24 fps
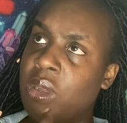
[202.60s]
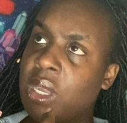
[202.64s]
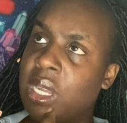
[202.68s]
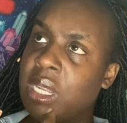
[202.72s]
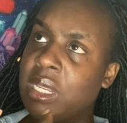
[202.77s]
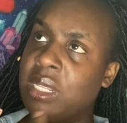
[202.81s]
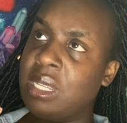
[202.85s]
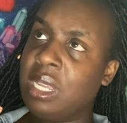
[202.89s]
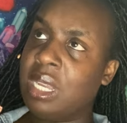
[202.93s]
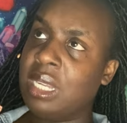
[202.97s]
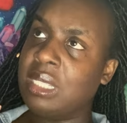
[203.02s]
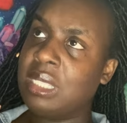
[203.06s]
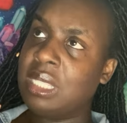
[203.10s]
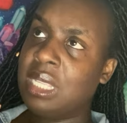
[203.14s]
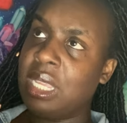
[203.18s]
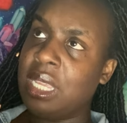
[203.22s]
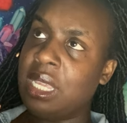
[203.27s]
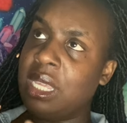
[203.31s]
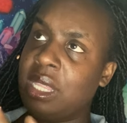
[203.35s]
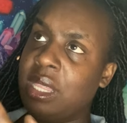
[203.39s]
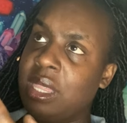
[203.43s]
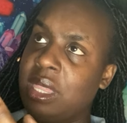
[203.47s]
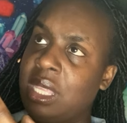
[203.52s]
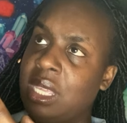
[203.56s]

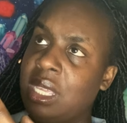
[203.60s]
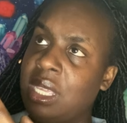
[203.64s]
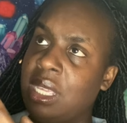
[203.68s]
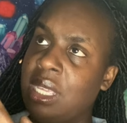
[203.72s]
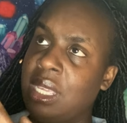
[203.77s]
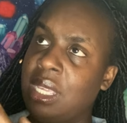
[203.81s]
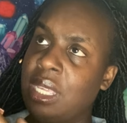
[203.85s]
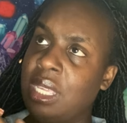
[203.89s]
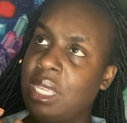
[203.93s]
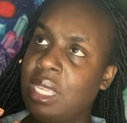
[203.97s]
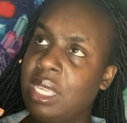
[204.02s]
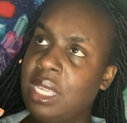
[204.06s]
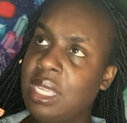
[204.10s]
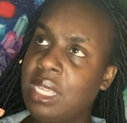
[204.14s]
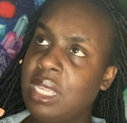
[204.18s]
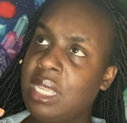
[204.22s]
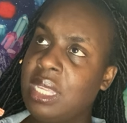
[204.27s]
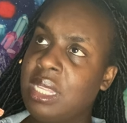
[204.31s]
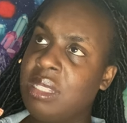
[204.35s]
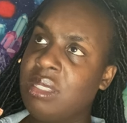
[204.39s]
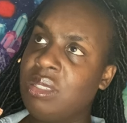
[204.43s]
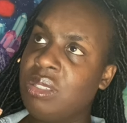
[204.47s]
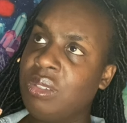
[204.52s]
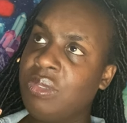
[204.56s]
conducting the
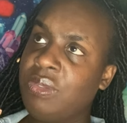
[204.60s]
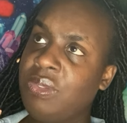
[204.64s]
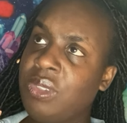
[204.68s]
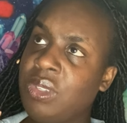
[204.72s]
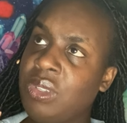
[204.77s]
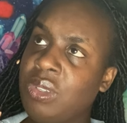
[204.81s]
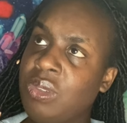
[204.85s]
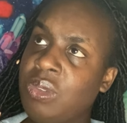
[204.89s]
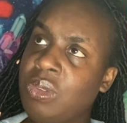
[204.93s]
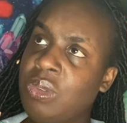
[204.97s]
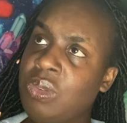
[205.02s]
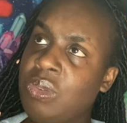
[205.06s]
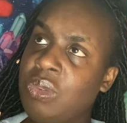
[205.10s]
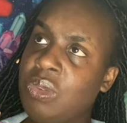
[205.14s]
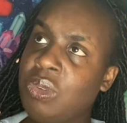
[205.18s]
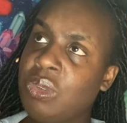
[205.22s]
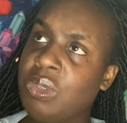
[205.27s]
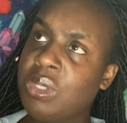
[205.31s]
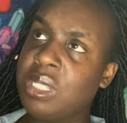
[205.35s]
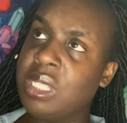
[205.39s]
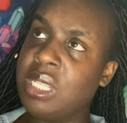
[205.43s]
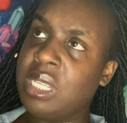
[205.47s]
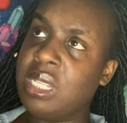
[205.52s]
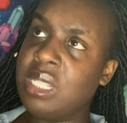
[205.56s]
interview
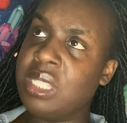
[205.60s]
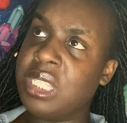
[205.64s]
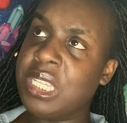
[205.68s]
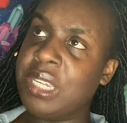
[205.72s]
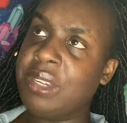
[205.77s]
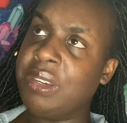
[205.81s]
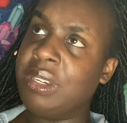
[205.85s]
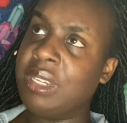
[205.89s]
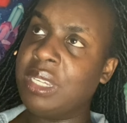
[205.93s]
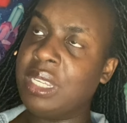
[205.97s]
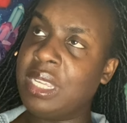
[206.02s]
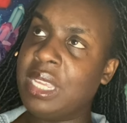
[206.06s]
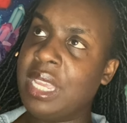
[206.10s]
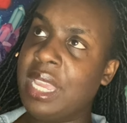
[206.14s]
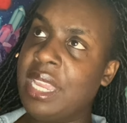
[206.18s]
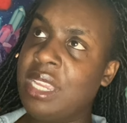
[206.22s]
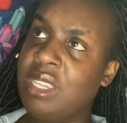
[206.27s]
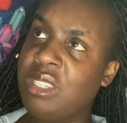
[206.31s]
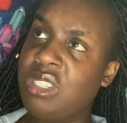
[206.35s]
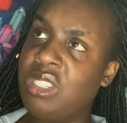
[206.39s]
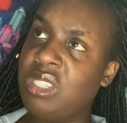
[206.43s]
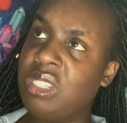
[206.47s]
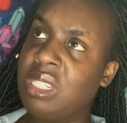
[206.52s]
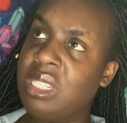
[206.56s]
or the
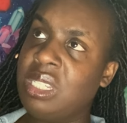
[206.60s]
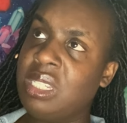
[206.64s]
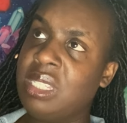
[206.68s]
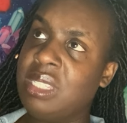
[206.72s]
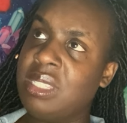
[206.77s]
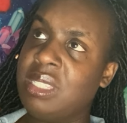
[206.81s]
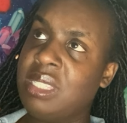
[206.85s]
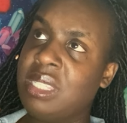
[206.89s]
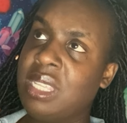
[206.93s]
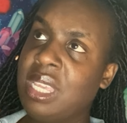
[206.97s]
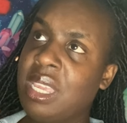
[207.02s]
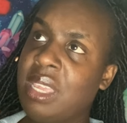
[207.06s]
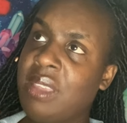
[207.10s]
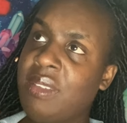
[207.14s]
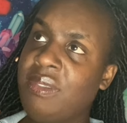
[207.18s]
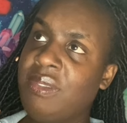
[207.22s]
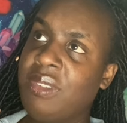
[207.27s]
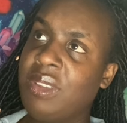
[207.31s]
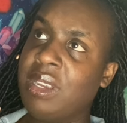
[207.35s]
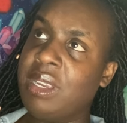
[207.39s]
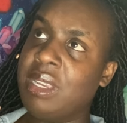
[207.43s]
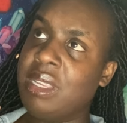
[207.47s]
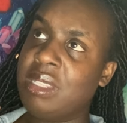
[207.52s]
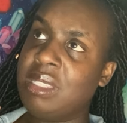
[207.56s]
interrogation is
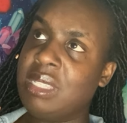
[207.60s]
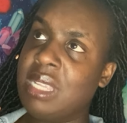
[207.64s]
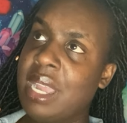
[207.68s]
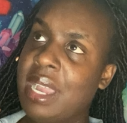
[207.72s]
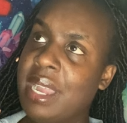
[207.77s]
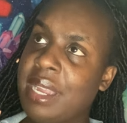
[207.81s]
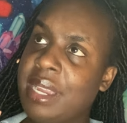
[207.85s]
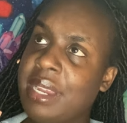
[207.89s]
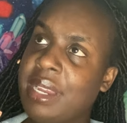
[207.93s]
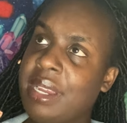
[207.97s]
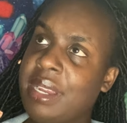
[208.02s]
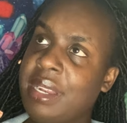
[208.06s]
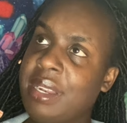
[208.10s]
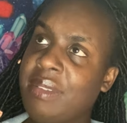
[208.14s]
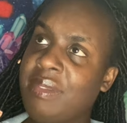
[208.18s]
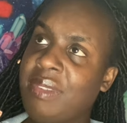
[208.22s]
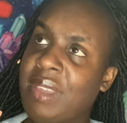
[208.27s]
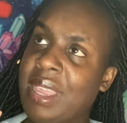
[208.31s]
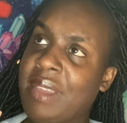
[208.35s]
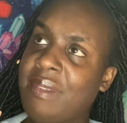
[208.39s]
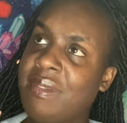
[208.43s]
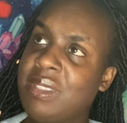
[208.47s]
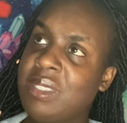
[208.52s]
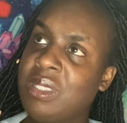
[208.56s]
getting very tired
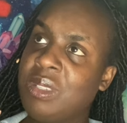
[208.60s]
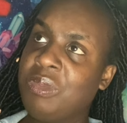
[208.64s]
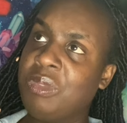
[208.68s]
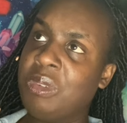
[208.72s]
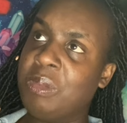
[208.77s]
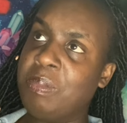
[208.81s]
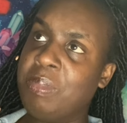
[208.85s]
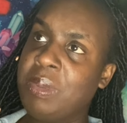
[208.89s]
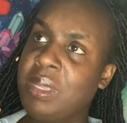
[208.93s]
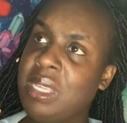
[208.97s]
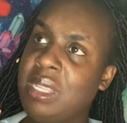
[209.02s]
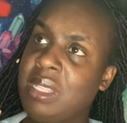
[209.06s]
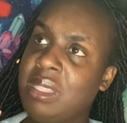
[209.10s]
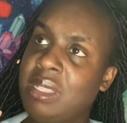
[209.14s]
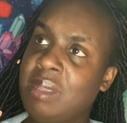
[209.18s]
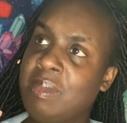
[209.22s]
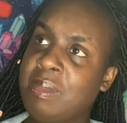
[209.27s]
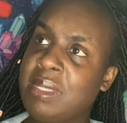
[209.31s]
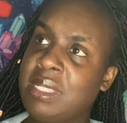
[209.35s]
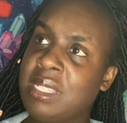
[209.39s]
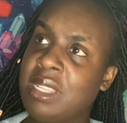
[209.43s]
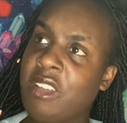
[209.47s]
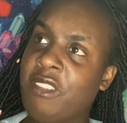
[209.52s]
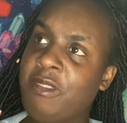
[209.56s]
of having to repeat
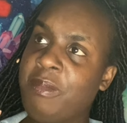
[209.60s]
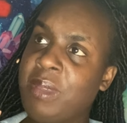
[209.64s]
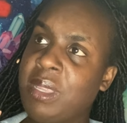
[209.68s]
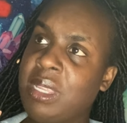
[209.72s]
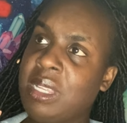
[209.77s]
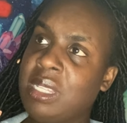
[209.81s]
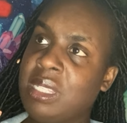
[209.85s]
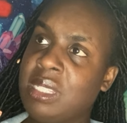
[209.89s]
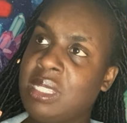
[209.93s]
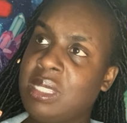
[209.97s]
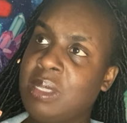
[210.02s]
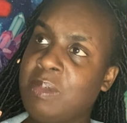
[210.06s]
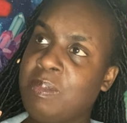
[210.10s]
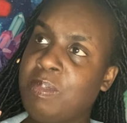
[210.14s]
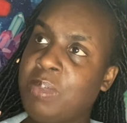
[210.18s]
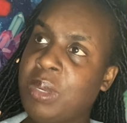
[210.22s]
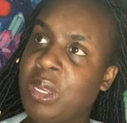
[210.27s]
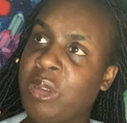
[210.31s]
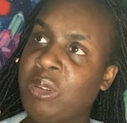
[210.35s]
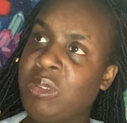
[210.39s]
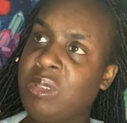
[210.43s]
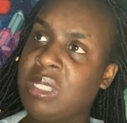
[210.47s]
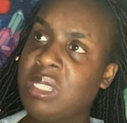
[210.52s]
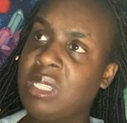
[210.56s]
themselves because the
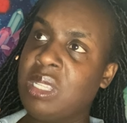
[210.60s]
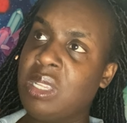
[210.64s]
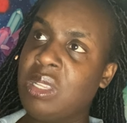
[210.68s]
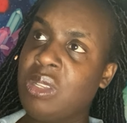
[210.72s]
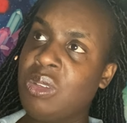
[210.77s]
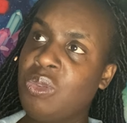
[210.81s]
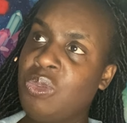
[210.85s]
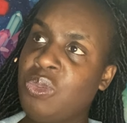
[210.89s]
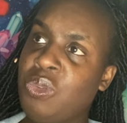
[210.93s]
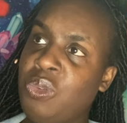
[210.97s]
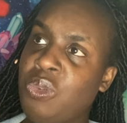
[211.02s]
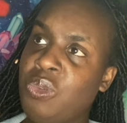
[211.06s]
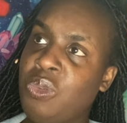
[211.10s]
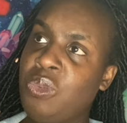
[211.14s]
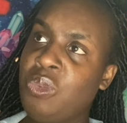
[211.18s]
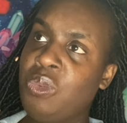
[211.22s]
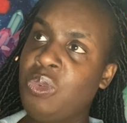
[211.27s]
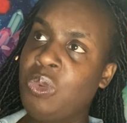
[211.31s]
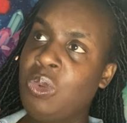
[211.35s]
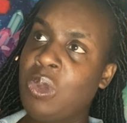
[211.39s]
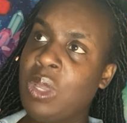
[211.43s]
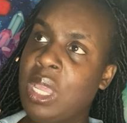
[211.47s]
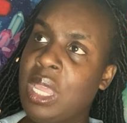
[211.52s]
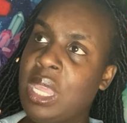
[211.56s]
person
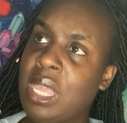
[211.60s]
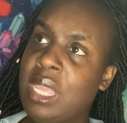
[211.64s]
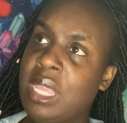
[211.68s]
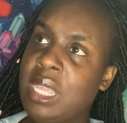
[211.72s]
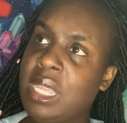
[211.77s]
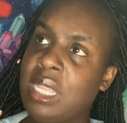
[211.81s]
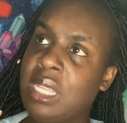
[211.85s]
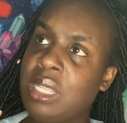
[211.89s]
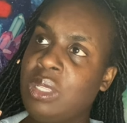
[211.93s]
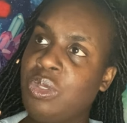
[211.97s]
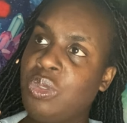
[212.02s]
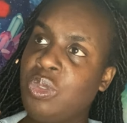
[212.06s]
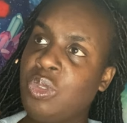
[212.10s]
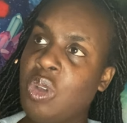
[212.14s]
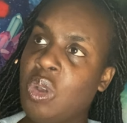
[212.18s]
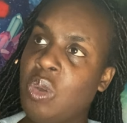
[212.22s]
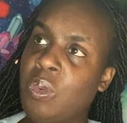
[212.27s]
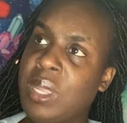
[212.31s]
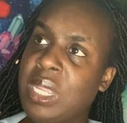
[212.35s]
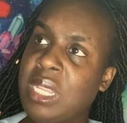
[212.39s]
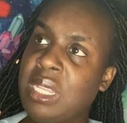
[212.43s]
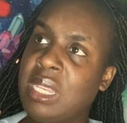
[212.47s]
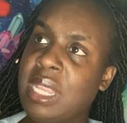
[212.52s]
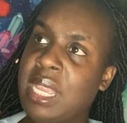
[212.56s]
who is
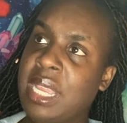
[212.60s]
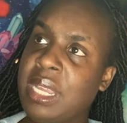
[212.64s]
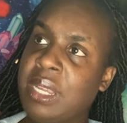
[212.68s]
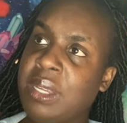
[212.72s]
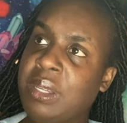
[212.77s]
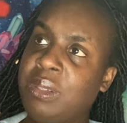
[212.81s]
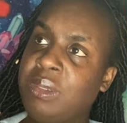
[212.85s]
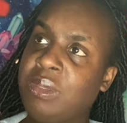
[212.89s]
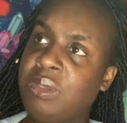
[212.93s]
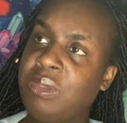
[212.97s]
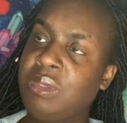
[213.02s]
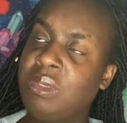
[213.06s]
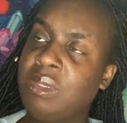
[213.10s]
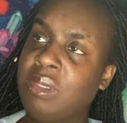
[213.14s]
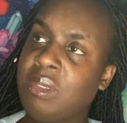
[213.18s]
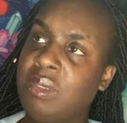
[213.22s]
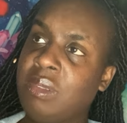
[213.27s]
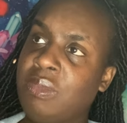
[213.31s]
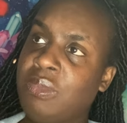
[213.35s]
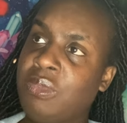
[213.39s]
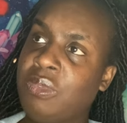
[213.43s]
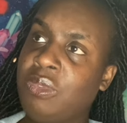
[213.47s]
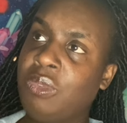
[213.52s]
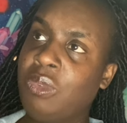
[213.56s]
going down
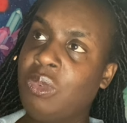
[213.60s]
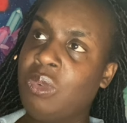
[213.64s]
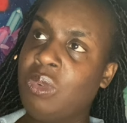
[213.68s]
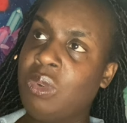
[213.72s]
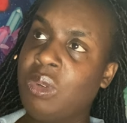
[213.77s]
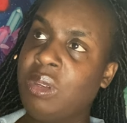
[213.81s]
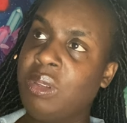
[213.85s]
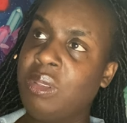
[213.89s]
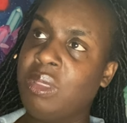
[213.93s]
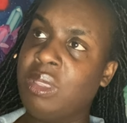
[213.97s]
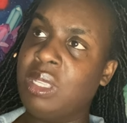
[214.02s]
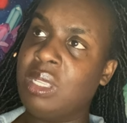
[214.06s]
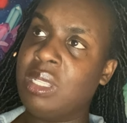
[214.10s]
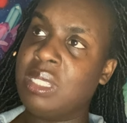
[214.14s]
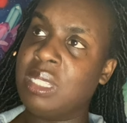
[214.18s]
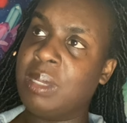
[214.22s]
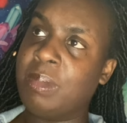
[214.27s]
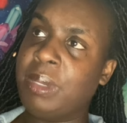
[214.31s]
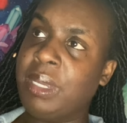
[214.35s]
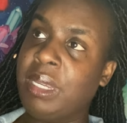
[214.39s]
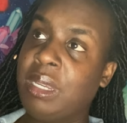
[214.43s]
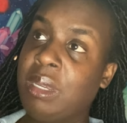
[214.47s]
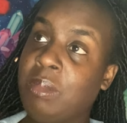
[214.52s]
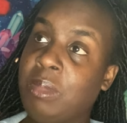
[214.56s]
for this,
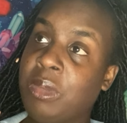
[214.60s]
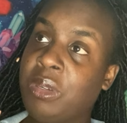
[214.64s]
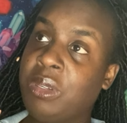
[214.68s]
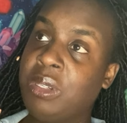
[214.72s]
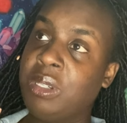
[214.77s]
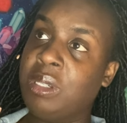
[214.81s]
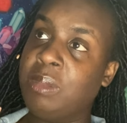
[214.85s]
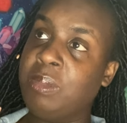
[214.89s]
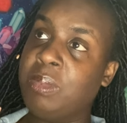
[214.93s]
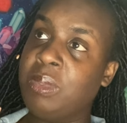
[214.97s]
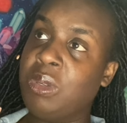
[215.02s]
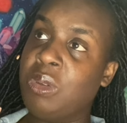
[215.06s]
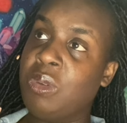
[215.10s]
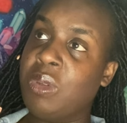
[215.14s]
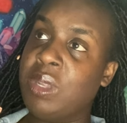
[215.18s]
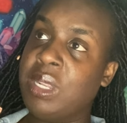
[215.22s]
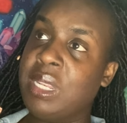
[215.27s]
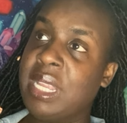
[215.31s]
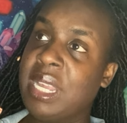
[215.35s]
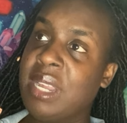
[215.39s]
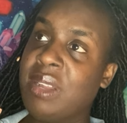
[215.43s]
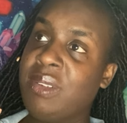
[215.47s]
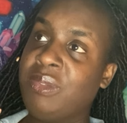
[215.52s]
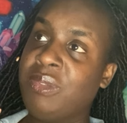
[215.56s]
I'm hearing murder, but
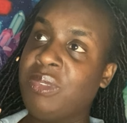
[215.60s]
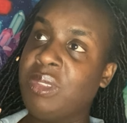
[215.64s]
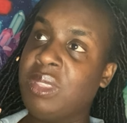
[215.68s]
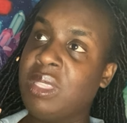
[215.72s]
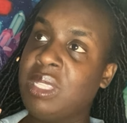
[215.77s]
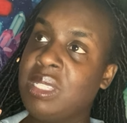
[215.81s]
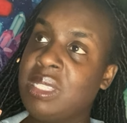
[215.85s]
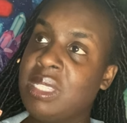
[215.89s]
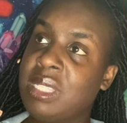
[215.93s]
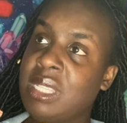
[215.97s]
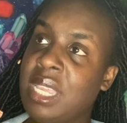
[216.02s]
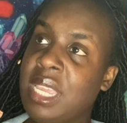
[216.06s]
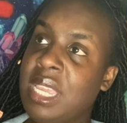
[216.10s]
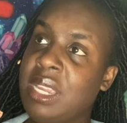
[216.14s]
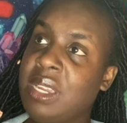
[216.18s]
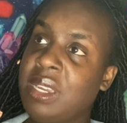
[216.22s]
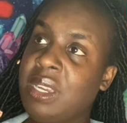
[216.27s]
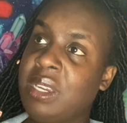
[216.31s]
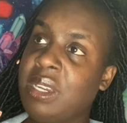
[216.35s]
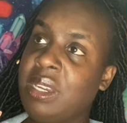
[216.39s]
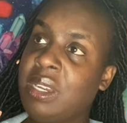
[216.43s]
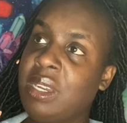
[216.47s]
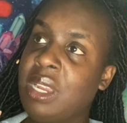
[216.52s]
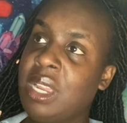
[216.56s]
going down for this
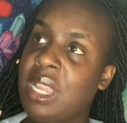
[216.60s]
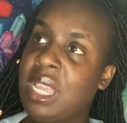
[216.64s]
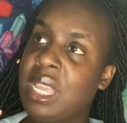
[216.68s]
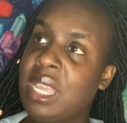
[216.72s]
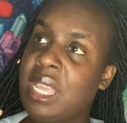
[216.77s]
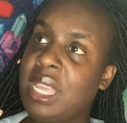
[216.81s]
here